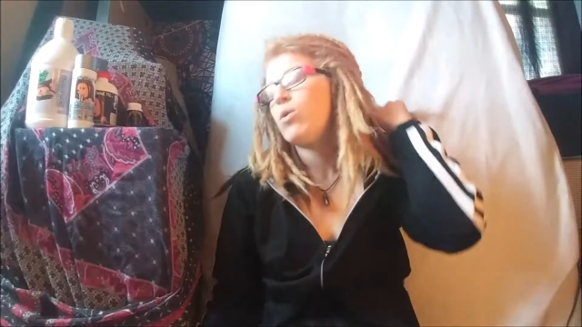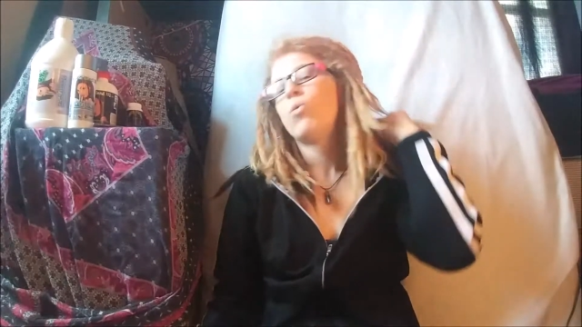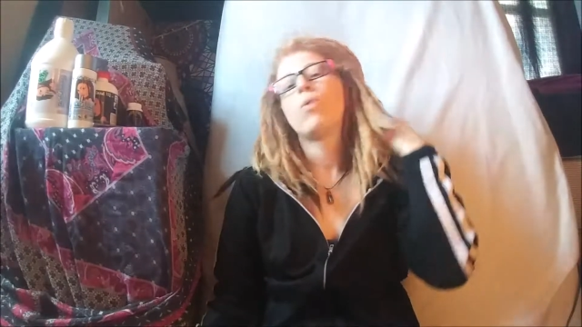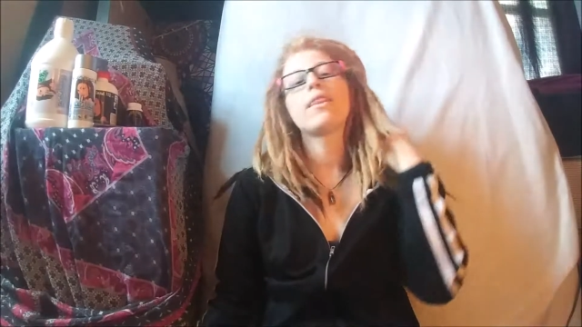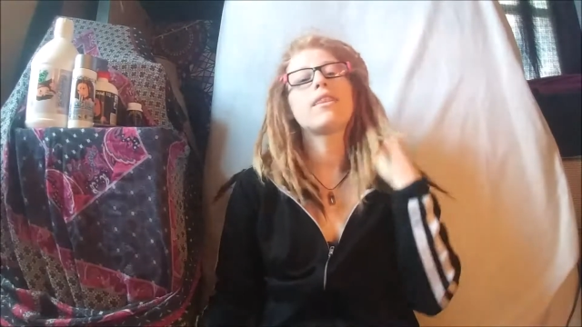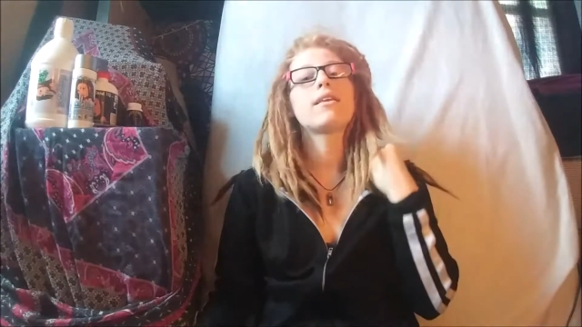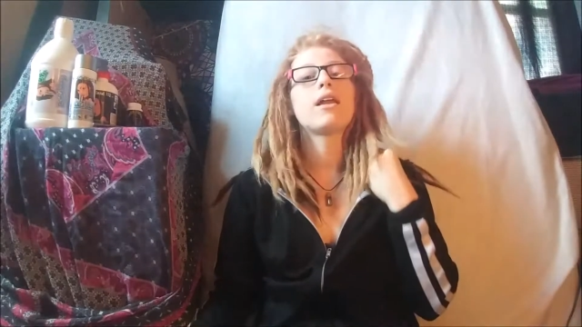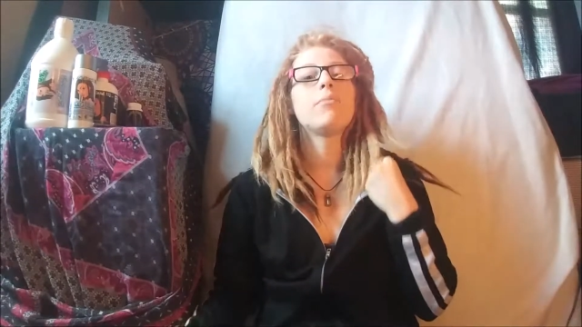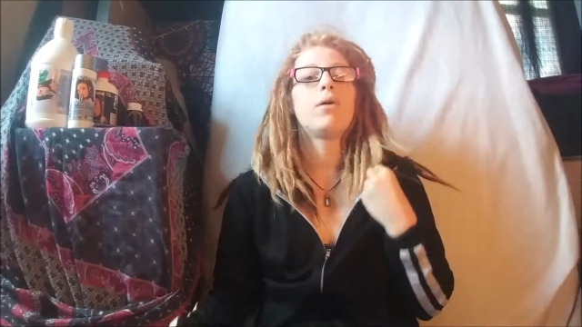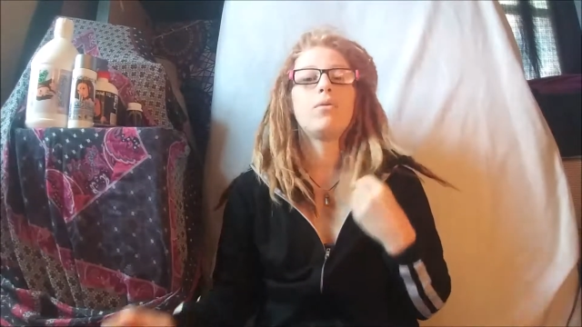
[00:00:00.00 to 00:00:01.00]
One thing that
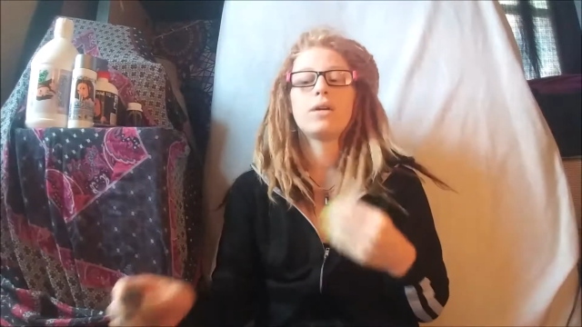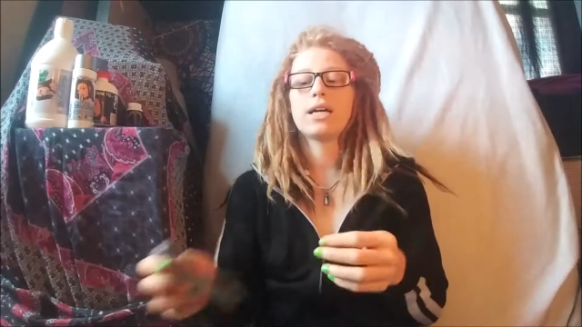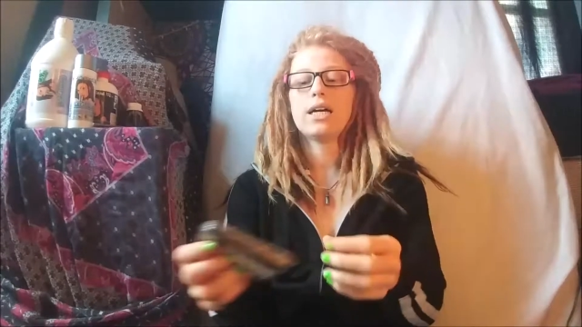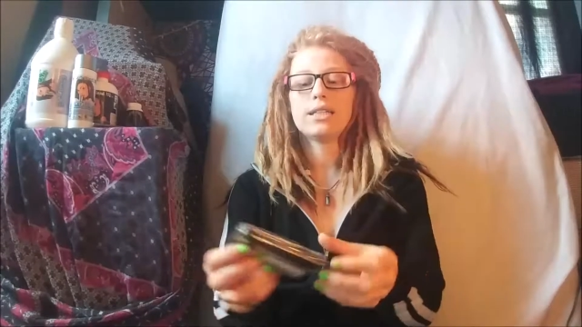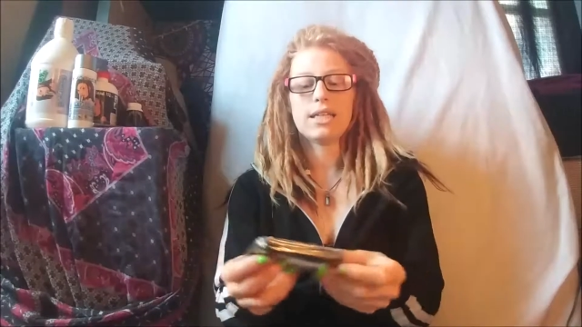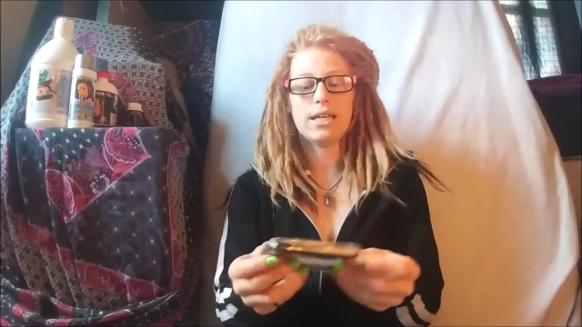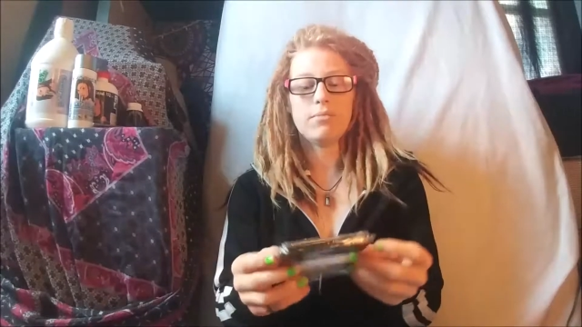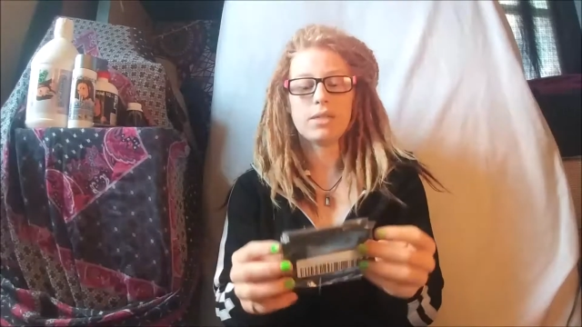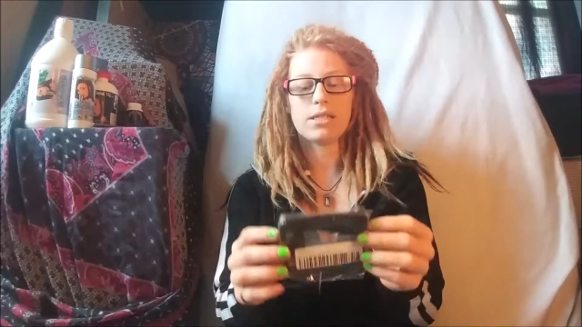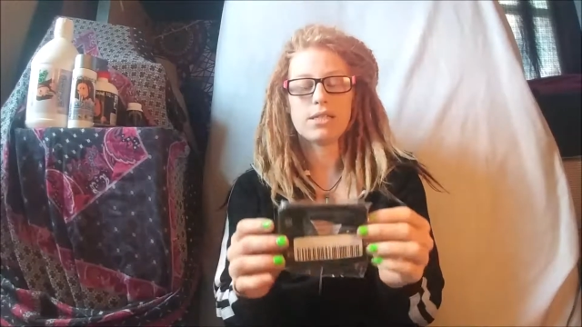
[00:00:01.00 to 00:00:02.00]
I bought when I got the kit,
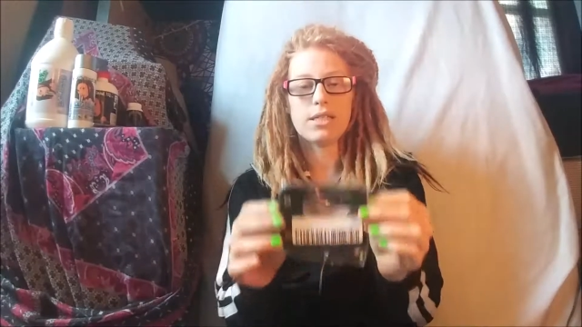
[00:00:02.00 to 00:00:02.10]
because it